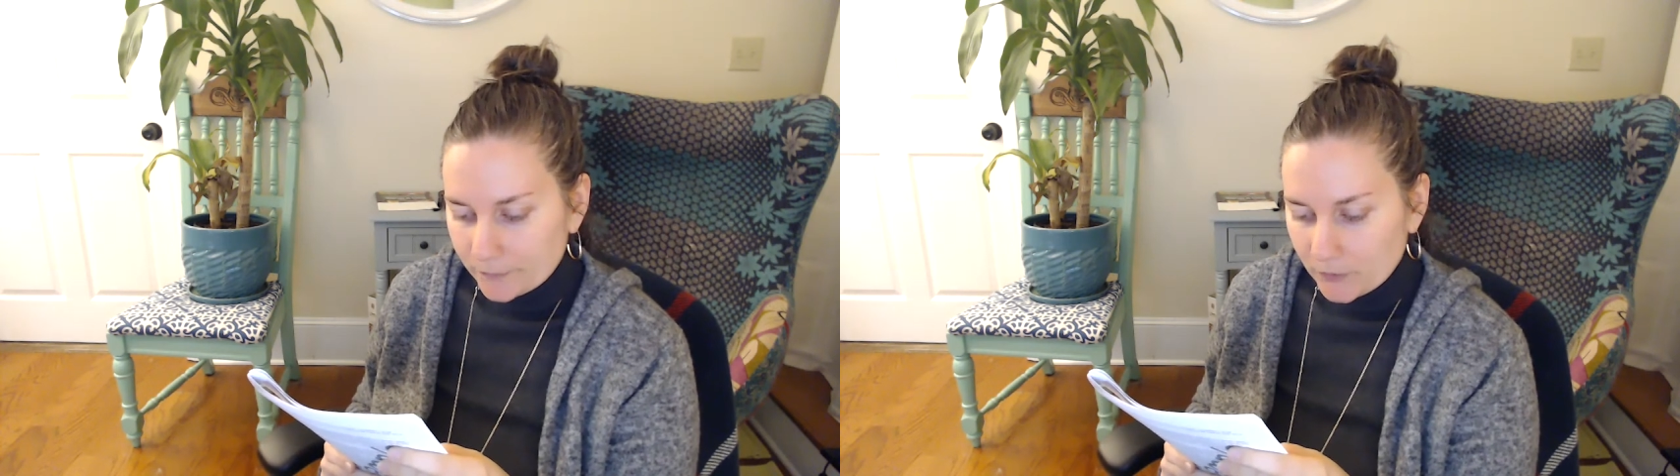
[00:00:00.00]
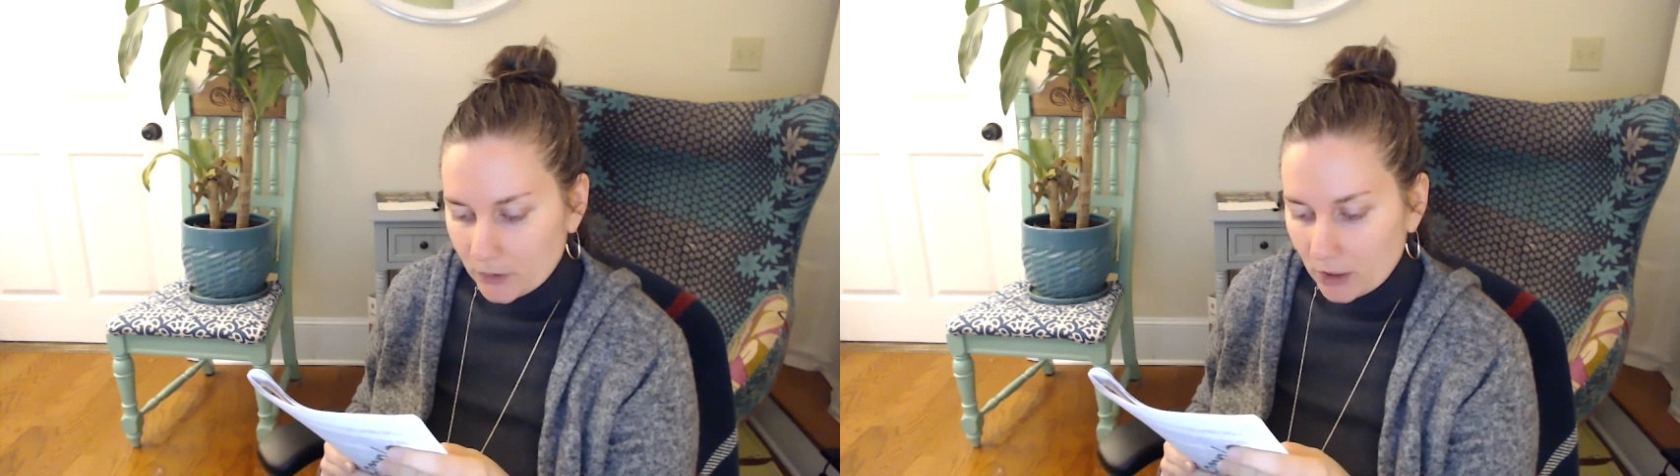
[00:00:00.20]

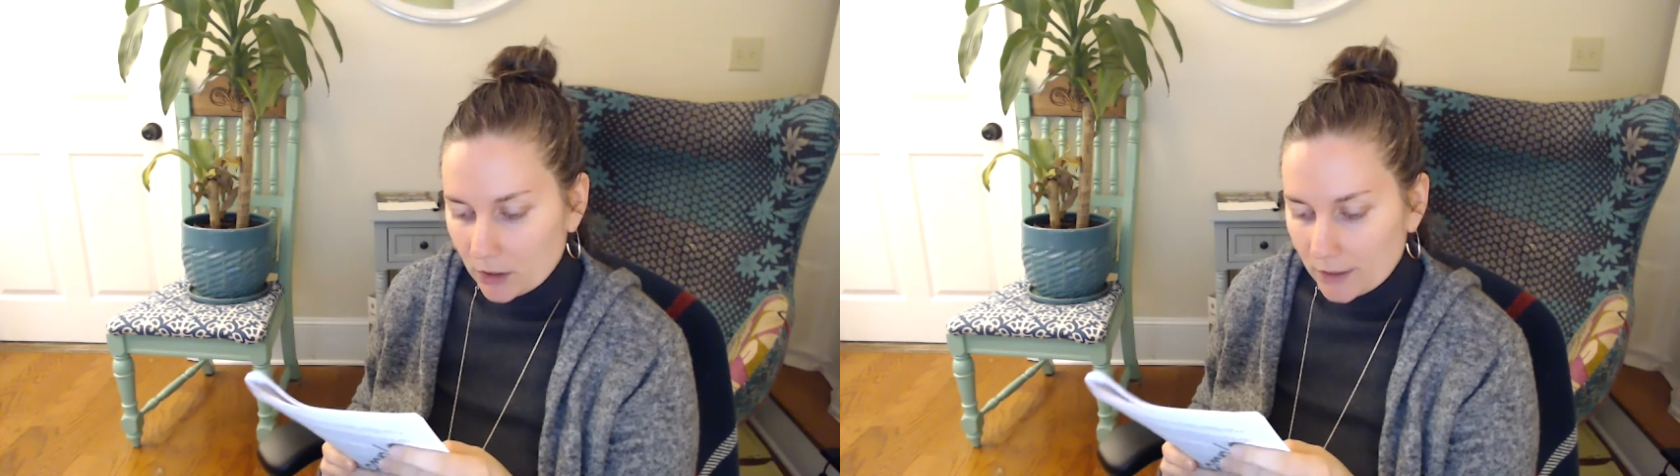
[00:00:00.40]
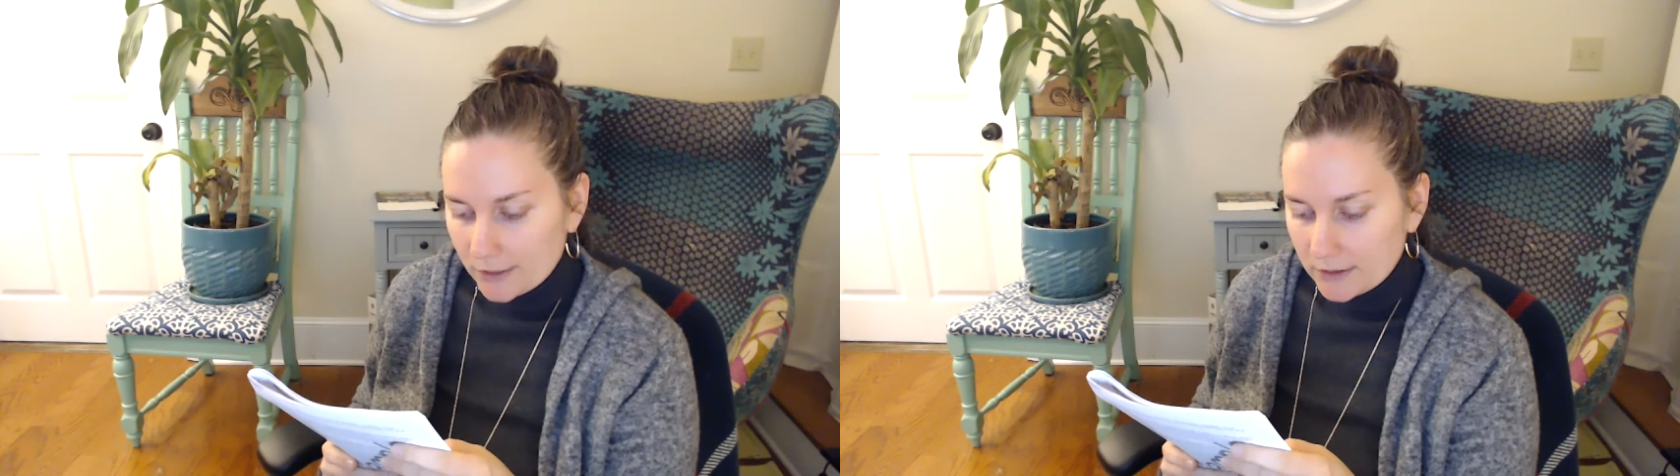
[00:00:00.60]
the
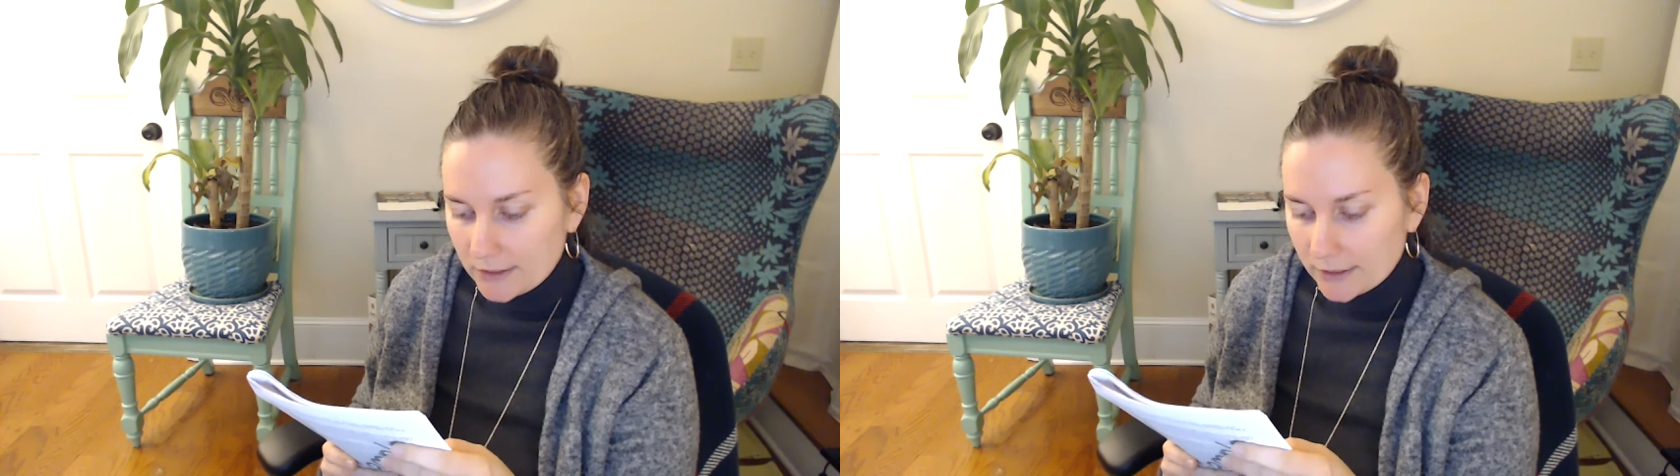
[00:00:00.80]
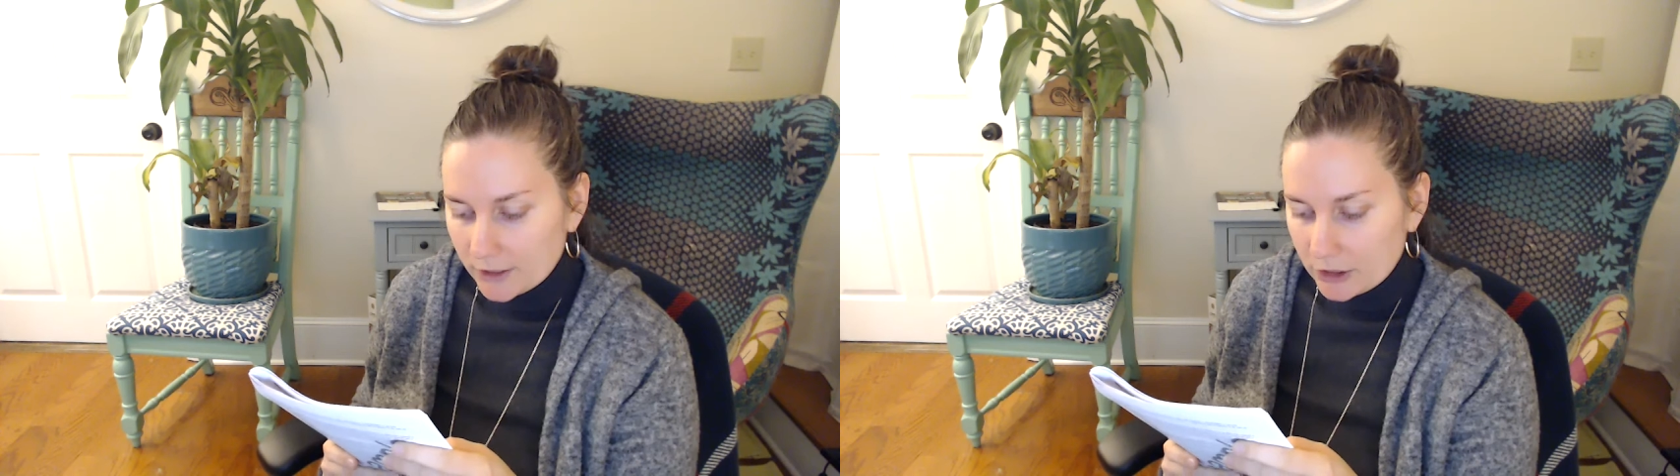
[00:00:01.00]

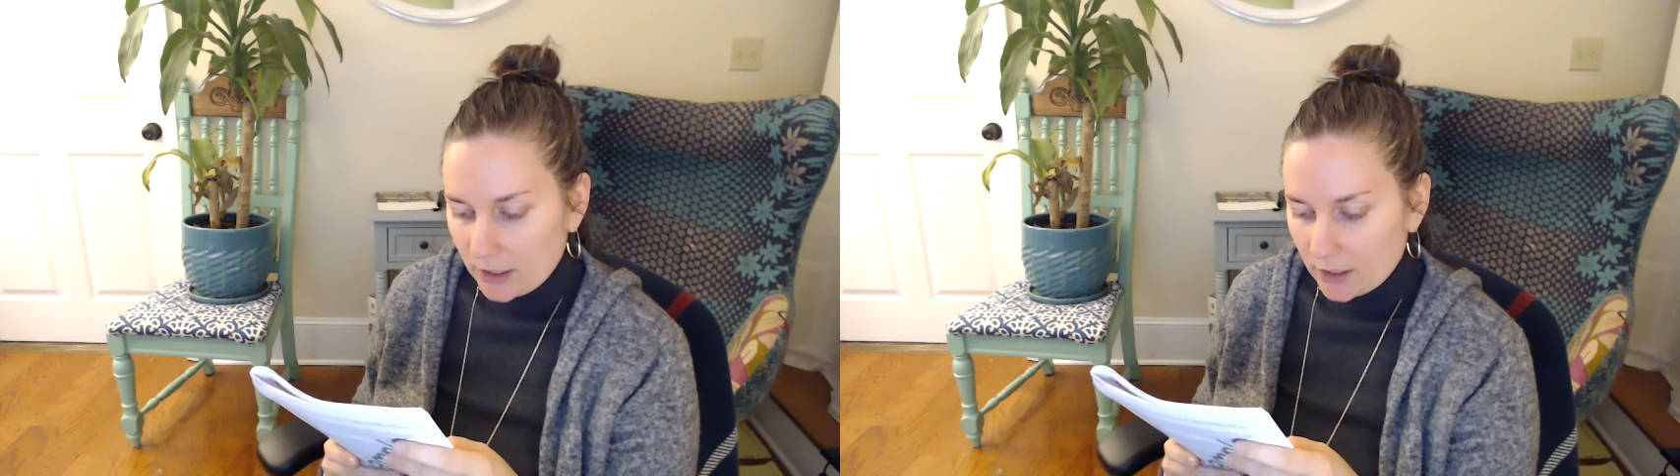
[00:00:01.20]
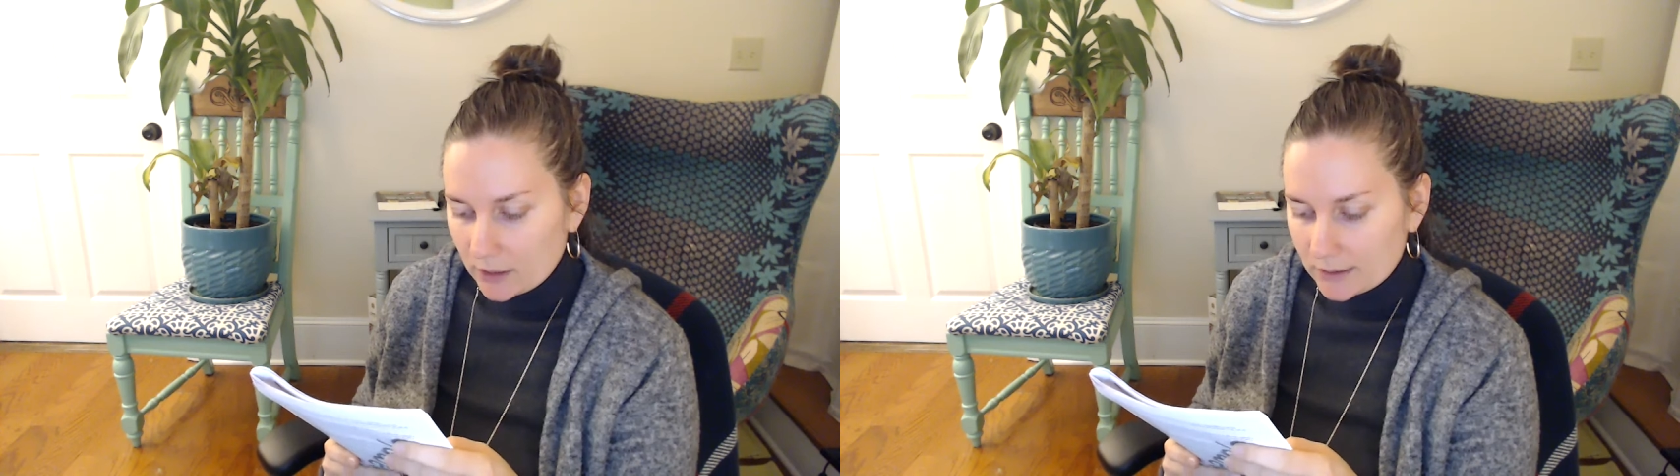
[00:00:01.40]
architect
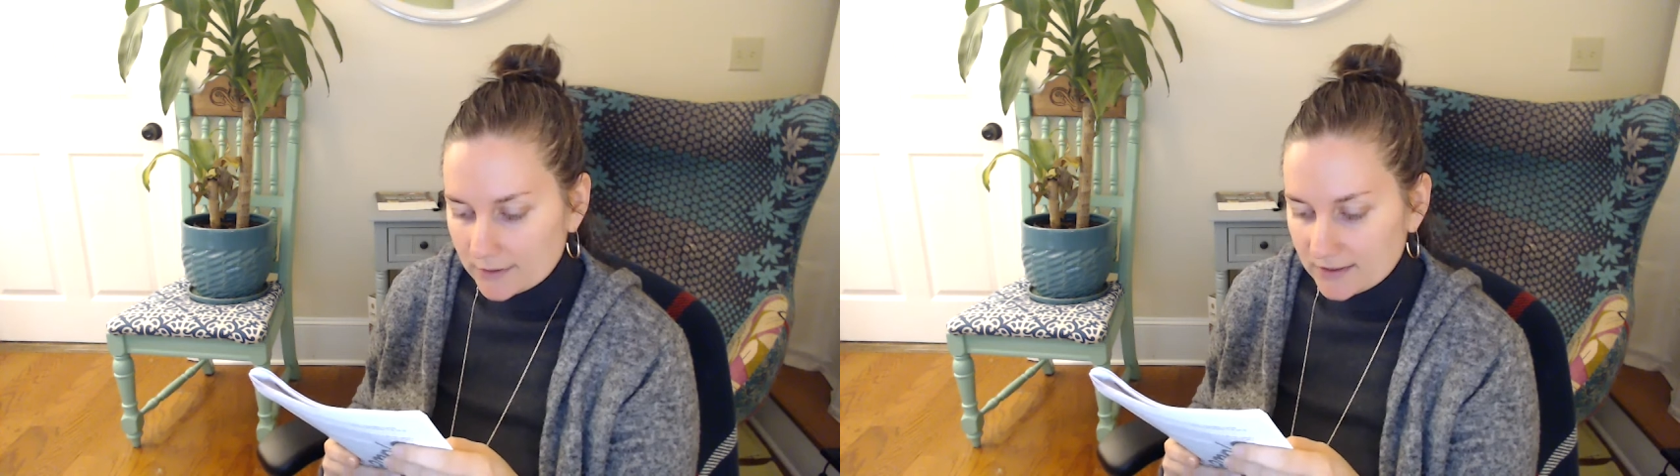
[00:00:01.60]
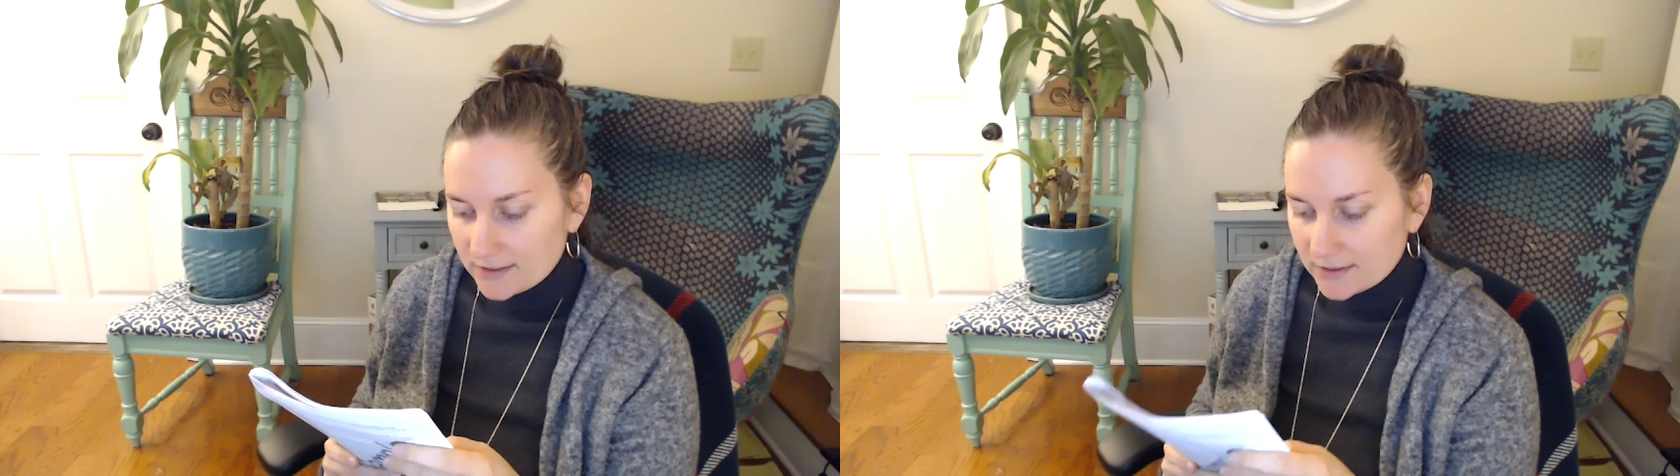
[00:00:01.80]
shall
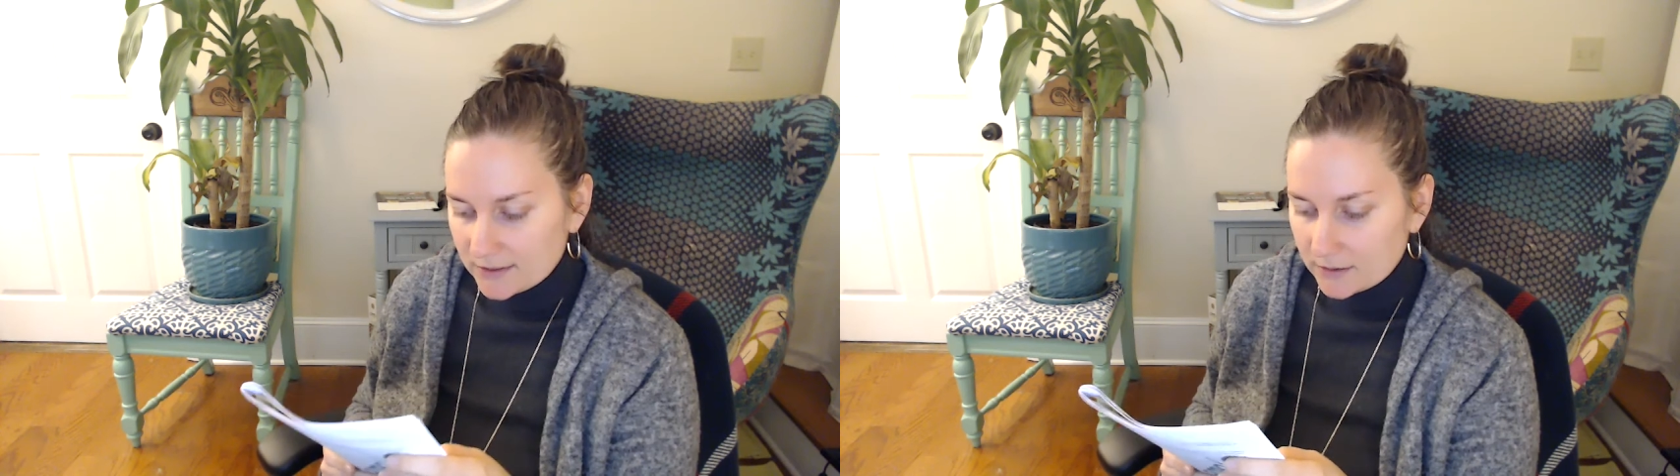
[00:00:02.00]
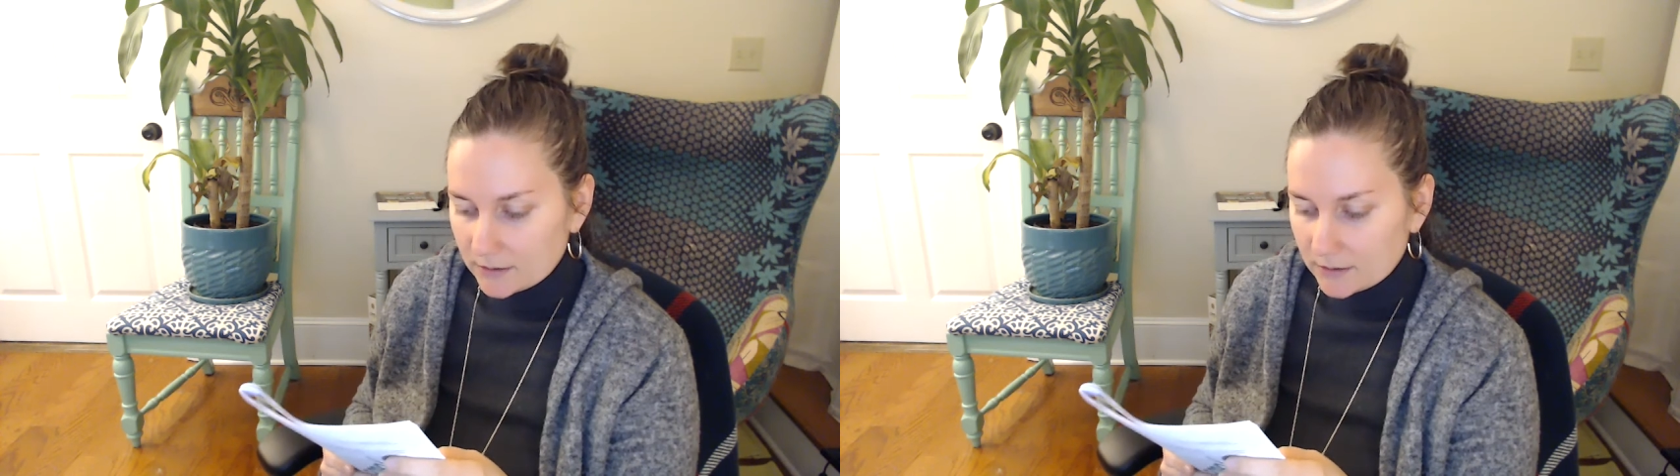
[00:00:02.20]
assist